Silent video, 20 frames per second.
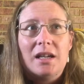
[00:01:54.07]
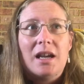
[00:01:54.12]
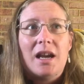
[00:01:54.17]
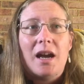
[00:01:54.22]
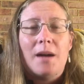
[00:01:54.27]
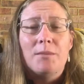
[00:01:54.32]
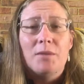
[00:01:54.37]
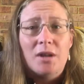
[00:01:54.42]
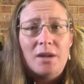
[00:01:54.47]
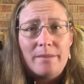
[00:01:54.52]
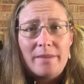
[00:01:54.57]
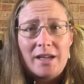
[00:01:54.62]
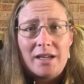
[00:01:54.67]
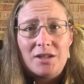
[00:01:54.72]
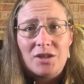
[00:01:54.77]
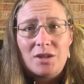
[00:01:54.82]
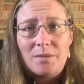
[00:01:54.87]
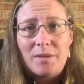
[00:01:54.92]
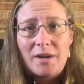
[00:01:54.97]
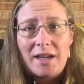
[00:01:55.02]
I'm not a
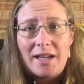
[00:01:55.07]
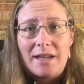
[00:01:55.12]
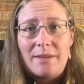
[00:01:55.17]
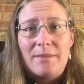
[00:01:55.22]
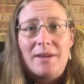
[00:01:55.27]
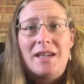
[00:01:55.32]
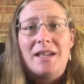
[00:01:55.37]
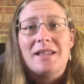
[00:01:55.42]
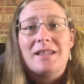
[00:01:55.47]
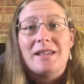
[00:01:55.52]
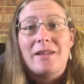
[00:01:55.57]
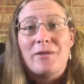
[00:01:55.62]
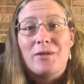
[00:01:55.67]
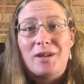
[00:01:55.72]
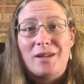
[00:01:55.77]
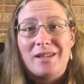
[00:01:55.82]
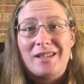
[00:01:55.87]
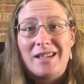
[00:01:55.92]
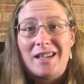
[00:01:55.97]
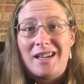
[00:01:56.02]
manager by any means. I've
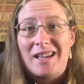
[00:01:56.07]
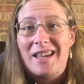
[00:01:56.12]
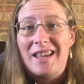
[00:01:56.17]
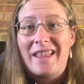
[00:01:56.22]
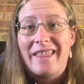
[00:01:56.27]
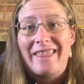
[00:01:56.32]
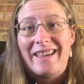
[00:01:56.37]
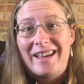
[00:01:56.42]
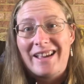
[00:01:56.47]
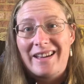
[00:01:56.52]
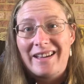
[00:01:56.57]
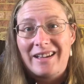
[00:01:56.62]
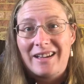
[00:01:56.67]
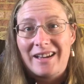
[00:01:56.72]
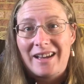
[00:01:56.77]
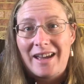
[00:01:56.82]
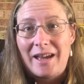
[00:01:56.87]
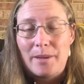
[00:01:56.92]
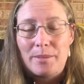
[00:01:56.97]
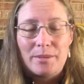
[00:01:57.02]
already said that ain't going to
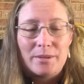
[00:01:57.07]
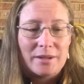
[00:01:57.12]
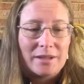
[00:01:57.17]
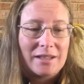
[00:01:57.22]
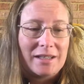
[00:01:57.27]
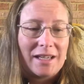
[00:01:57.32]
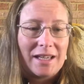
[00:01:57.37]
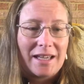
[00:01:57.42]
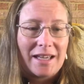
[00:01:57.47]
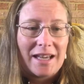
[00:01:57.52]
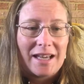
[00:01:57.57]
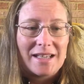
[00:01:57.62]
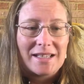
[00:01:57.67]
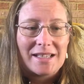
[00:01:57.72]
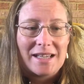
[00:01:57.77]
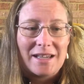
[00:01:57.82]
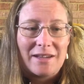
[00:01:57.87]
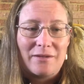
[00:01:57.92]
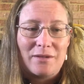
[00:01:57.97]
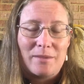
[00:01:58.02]
happen in case
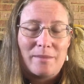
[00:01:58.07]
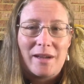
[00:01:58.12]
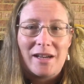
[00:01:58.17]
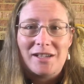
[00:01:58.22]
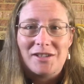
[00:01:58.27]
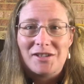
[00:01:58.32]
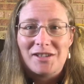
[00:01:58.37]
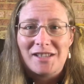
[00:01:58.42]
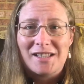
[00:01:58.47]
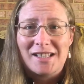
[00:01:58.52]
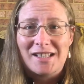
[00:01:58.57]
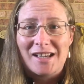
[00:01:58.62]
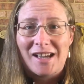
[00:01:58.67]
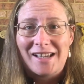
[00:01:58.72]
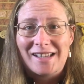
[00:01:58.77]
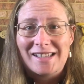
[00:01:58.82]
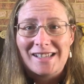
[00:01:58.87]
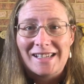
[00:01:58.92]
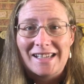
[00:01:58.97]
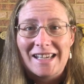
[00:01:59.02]
any of the managers decide
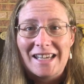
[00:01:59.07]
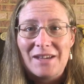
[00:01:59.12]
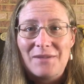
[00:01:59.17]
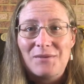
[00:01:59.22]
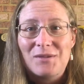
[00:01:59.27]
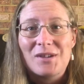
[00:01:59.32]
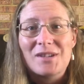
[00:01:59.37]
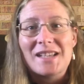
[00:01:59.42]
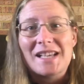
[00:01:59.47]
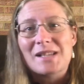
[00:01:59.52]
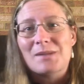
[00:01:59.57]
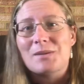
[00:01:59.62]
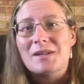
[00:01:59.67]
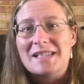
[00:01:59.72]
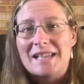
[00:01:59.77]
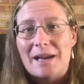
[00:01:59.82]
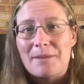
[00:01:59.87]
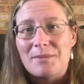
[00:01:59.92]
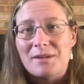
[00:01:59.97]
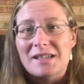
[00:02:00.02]
to leave, because that's what's
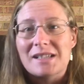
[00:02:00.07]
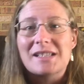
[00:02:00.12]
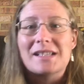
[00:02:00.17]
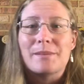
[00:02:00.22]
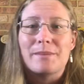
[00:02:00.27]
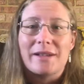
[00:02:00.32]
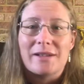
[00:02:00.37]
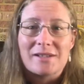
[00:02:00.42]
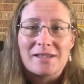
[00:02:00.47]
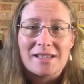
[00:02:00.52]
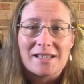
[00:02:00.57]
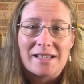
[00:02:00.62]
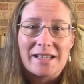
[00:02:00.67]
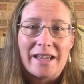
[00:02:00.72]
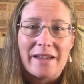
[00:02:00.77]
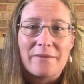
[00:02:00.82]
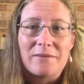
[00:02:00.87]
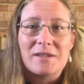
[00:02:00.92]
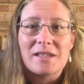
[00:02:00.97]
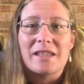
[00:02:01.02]
happened. Someone else has
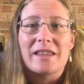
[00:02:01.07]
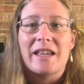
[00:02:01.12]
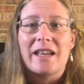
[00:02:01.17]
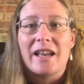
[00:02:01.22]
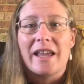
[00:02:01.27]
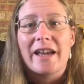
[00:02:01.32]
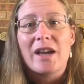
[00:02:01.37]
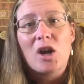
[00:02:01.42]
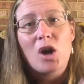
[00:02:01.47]
left and they're like,